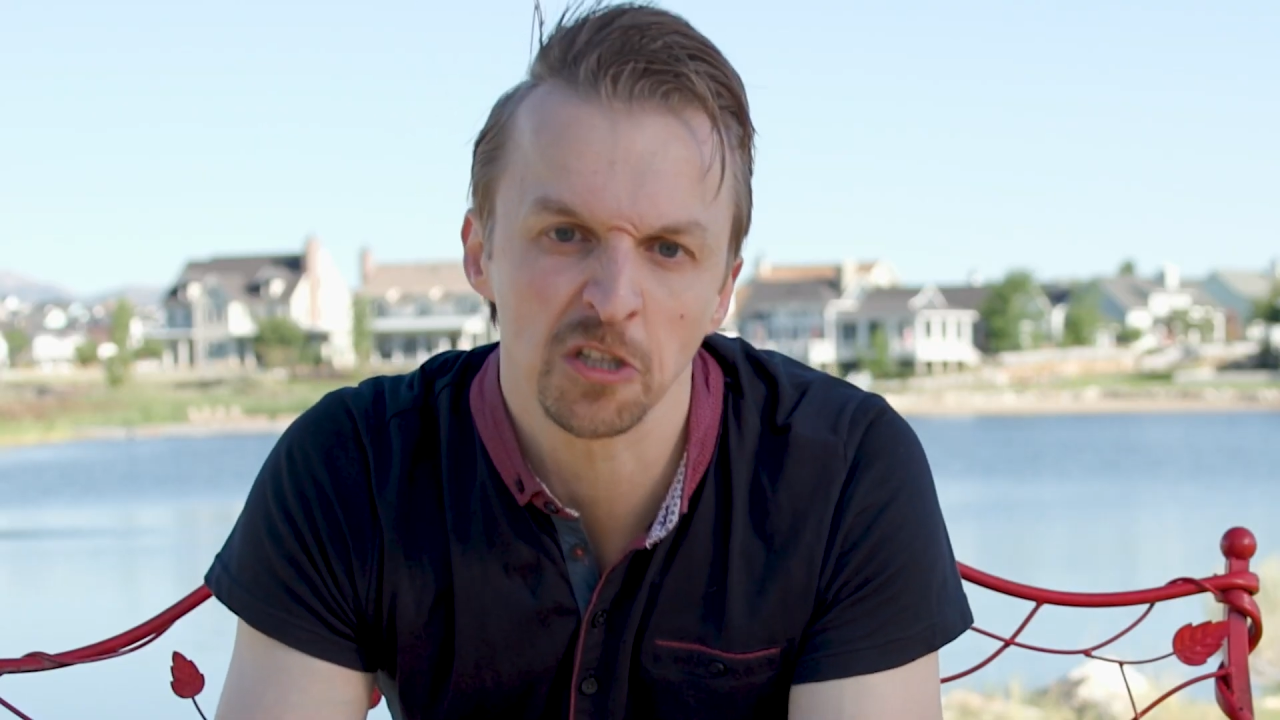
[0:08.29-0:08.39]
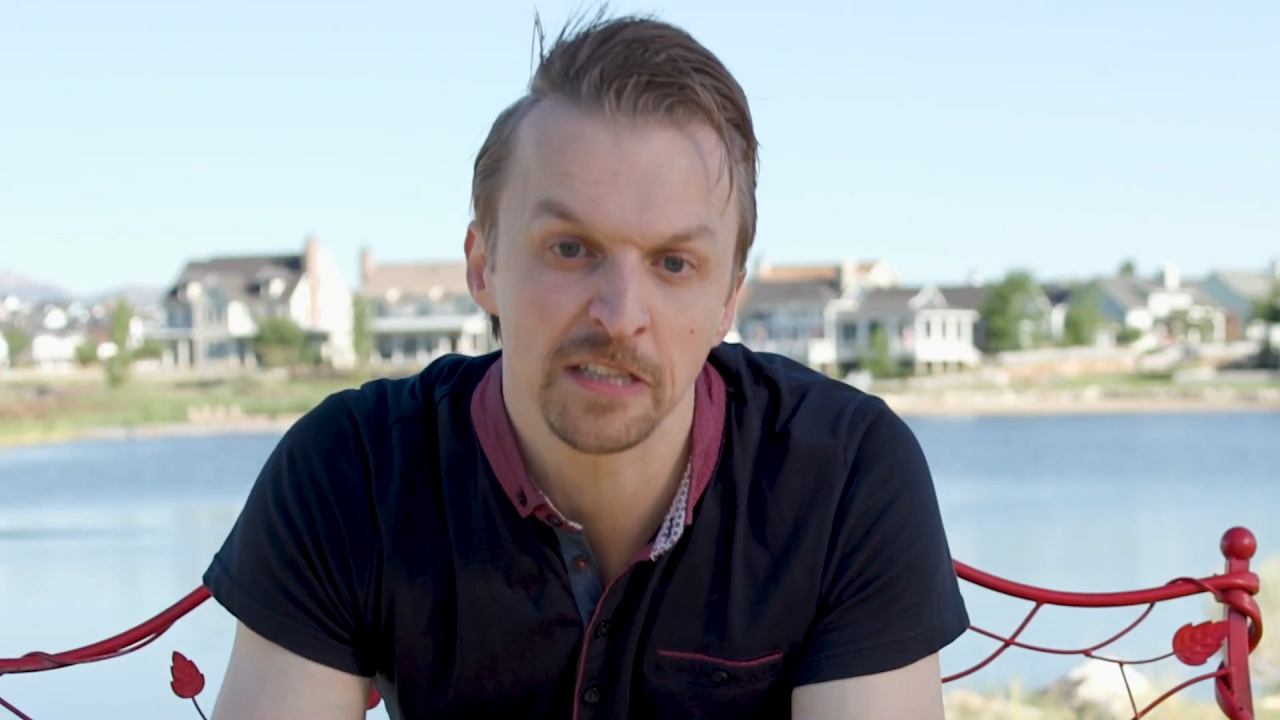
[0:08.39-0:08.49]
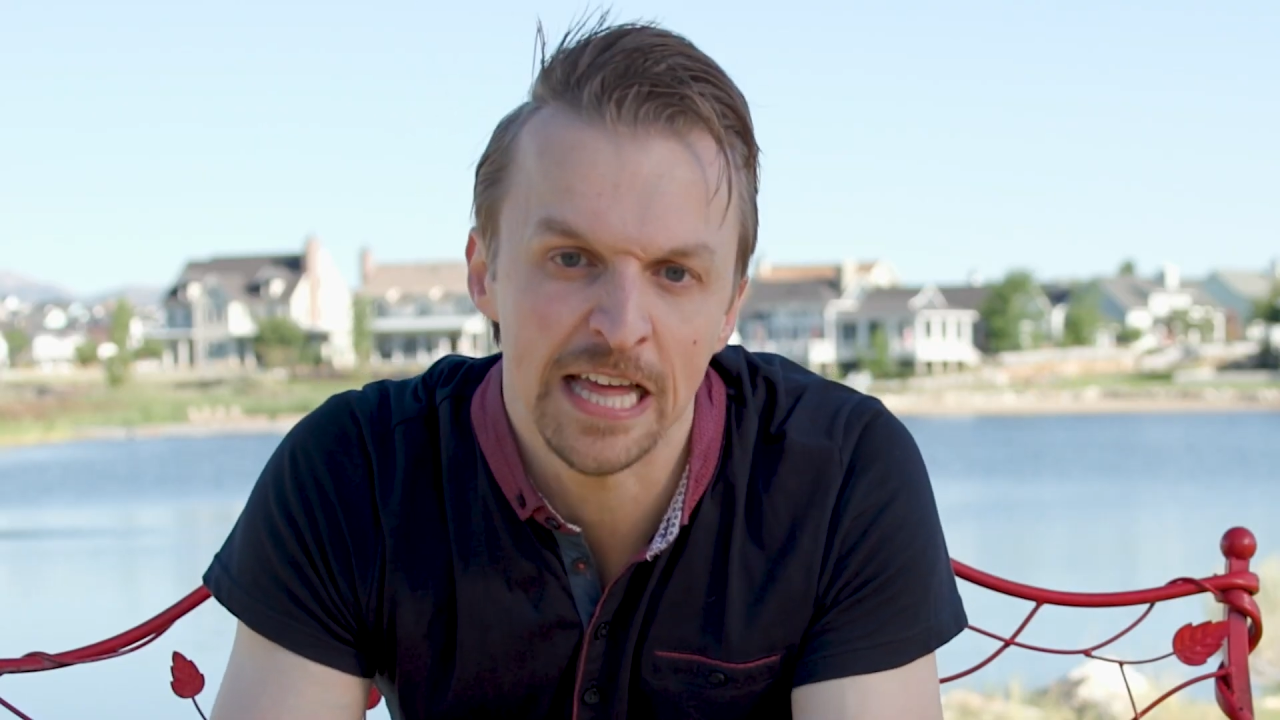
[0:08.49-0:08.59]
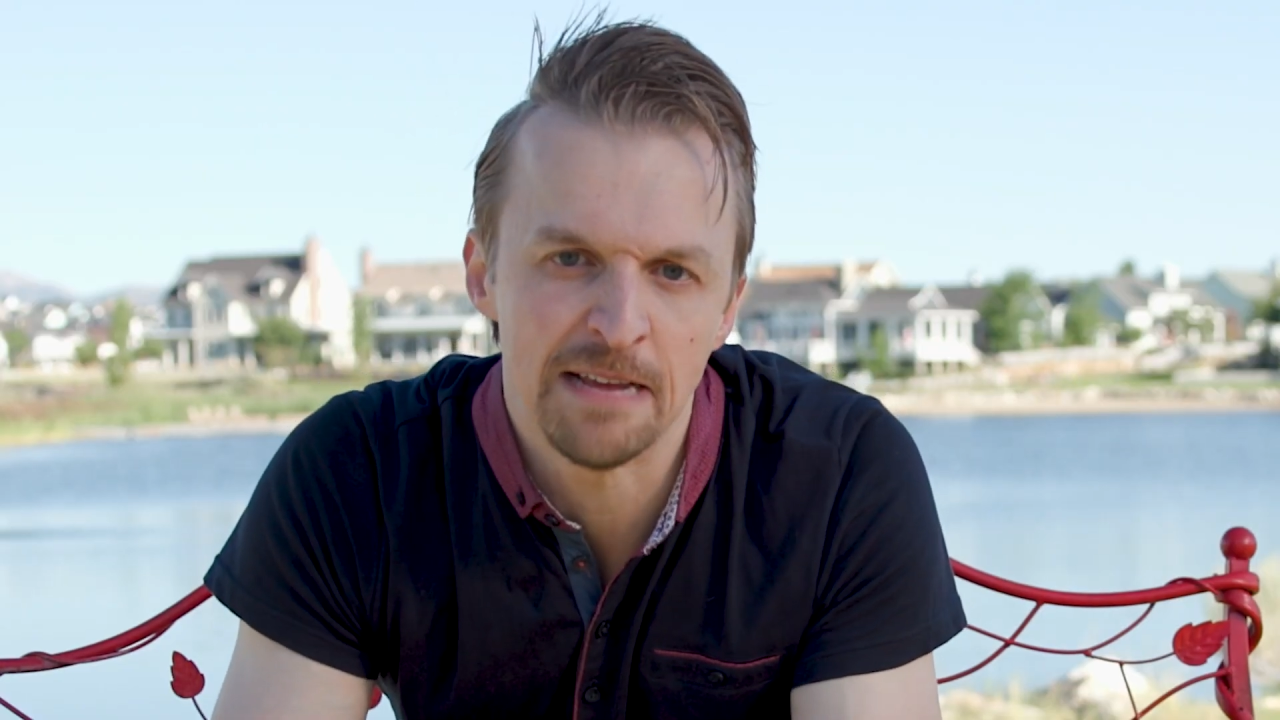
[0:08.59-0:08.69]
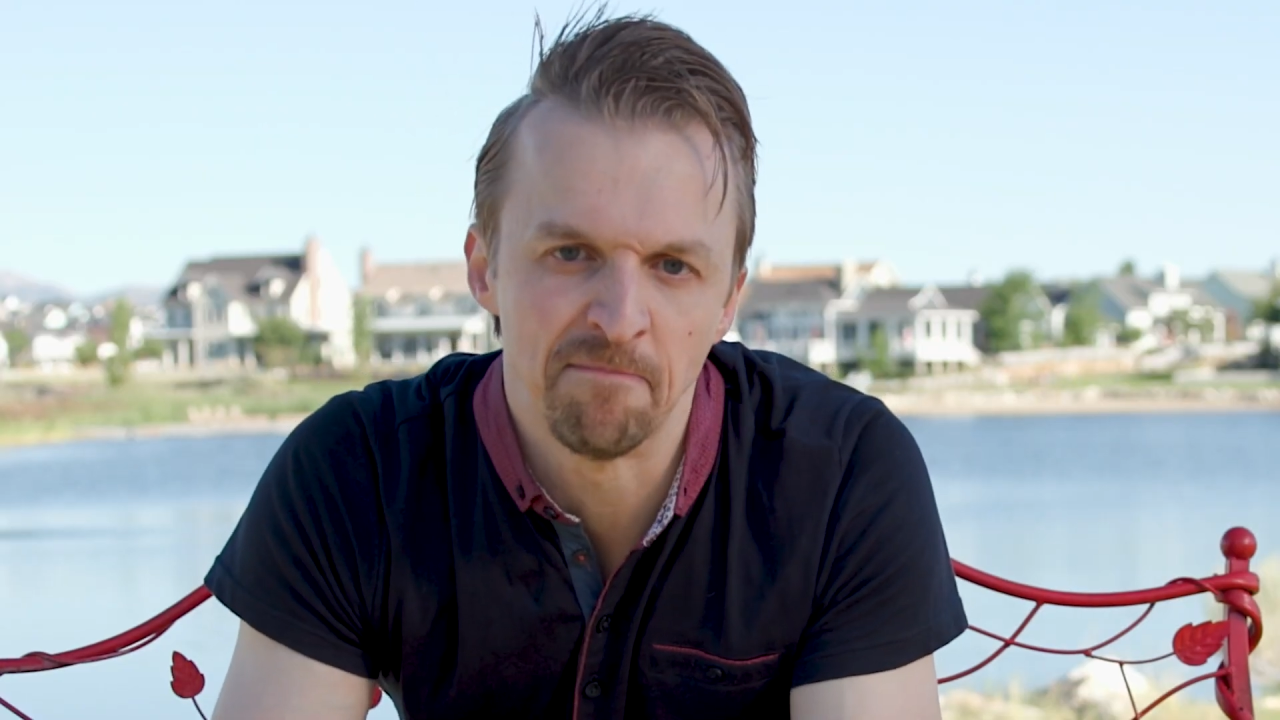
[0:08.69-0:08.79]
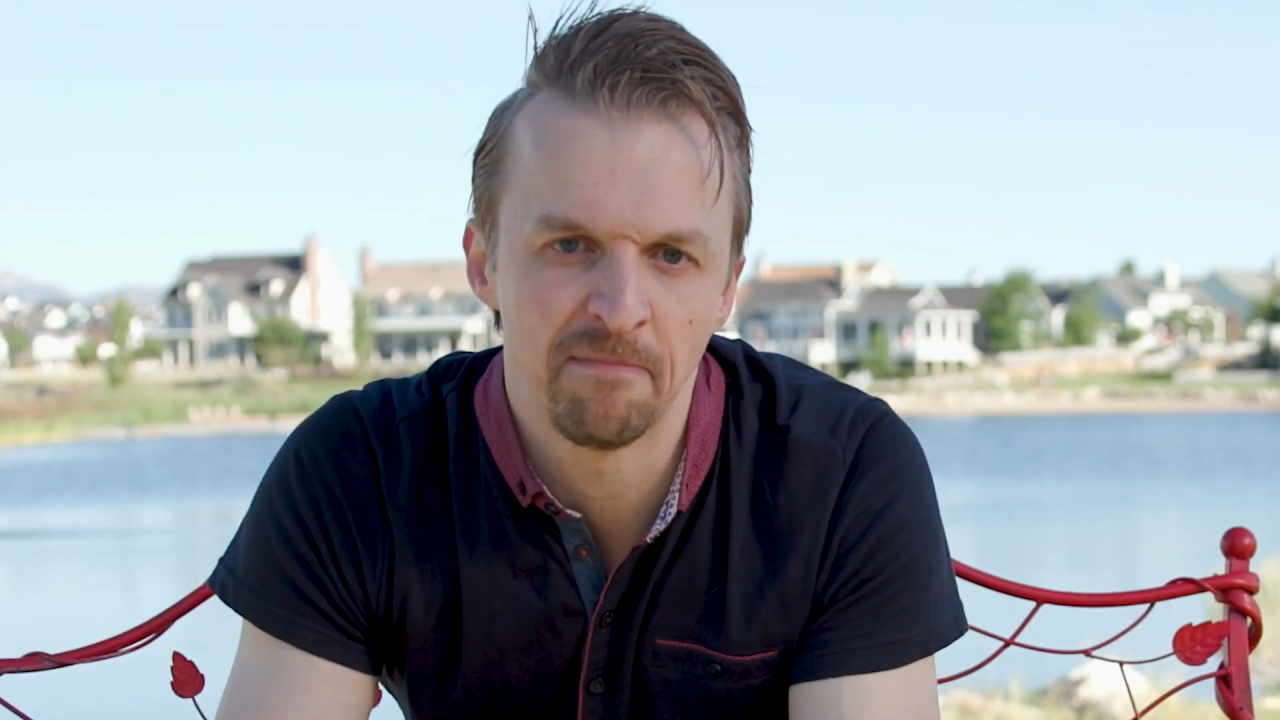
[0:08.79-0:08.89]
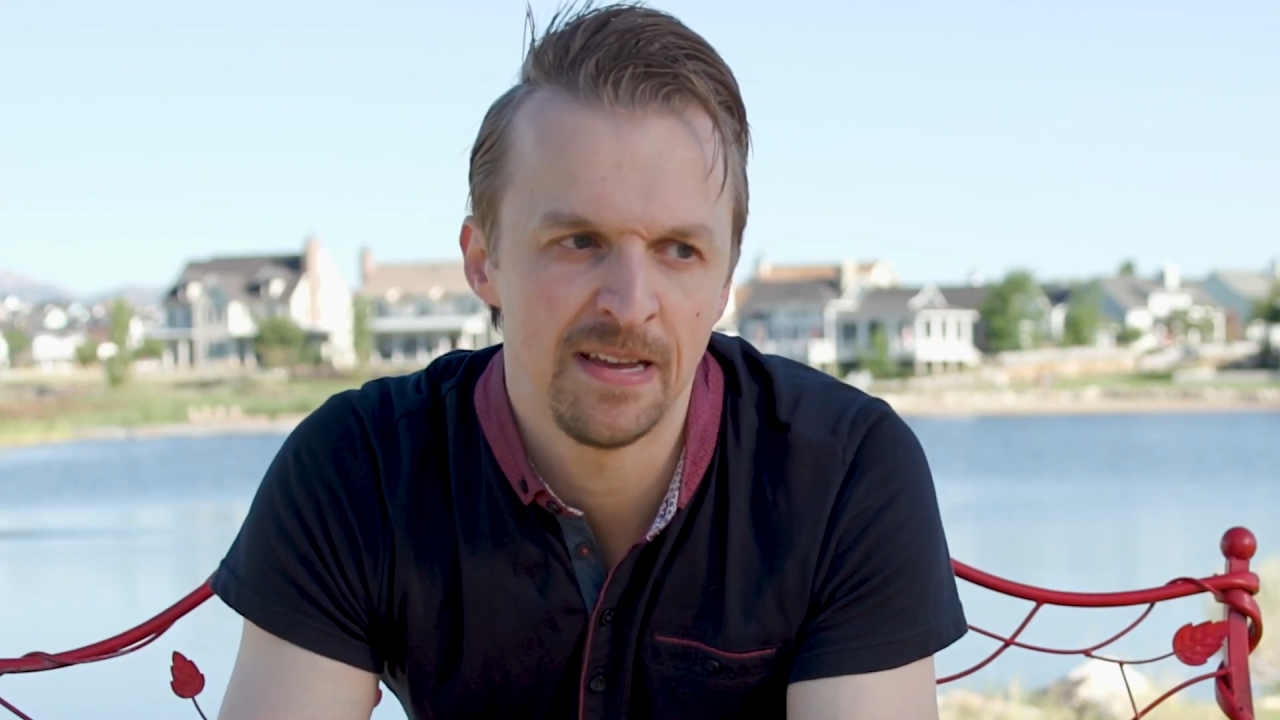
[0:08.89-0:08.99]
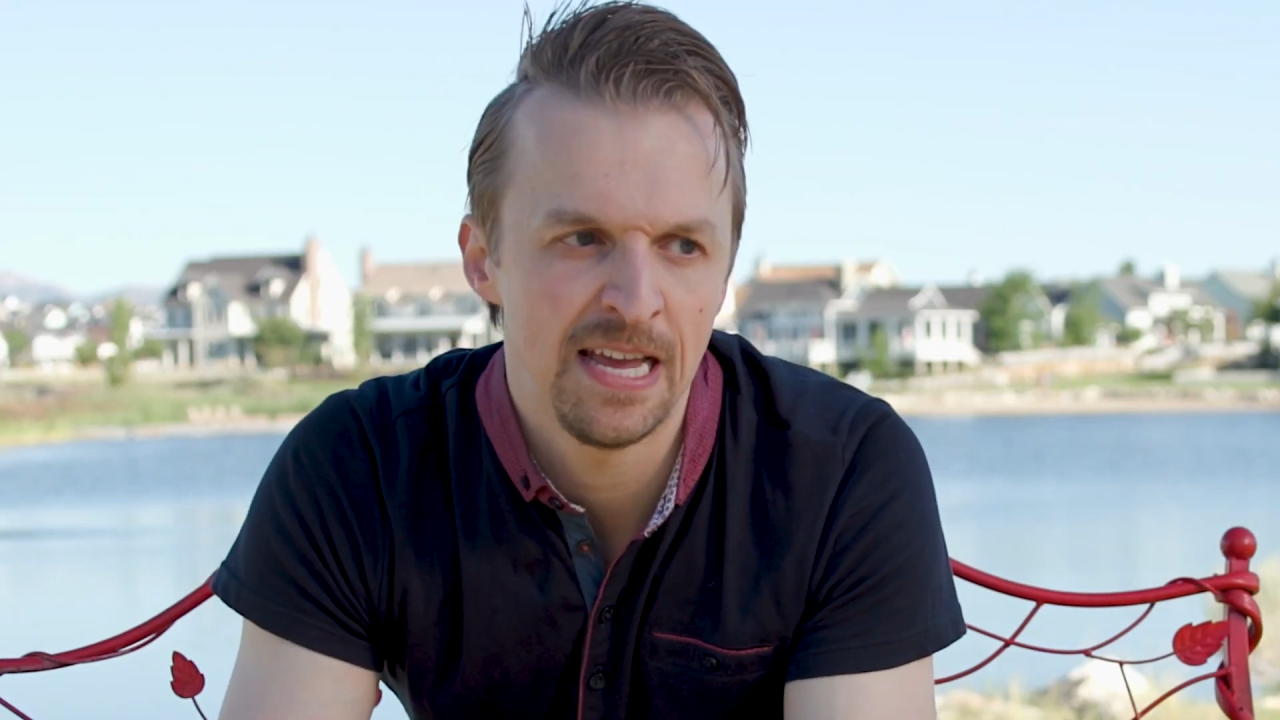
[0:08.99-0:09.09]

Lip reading: claim